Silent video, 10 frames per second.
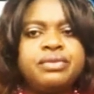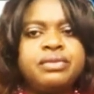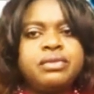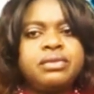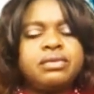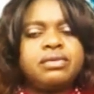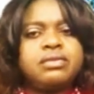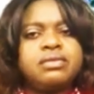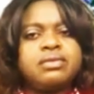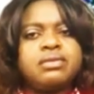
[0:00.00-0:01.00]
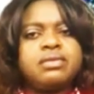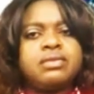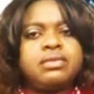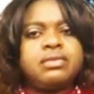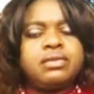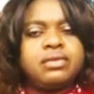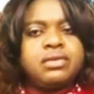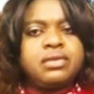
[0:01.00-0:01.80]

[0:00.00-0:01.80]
(no one is talking)